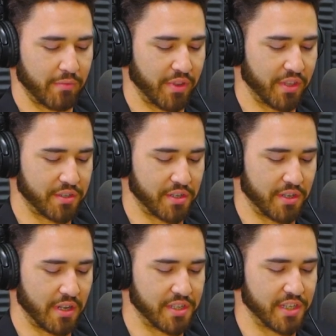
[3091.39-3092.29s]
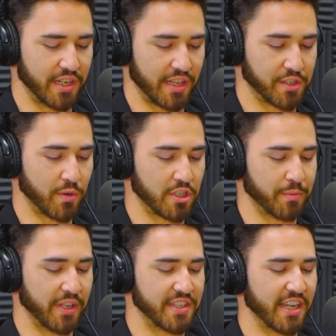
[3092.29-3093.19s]
But you think there's a, a city that's
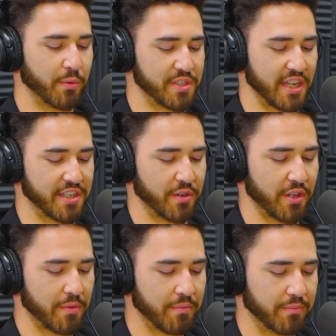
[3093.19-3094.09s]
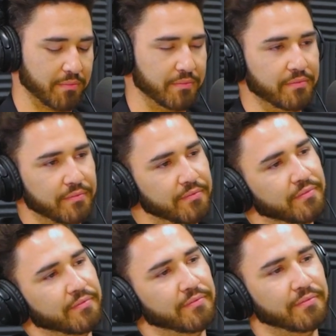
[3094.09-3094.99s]
quantumly entangled with San Antonio?
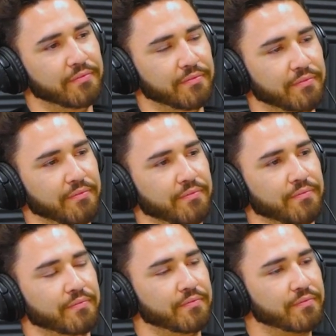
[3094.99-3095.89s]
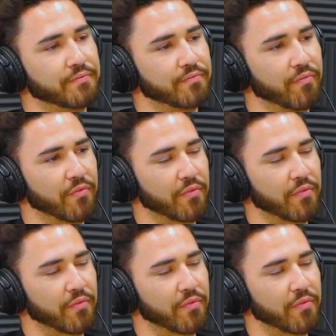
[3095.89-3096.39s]
Maybe it's Detroit is what I'm thinking of.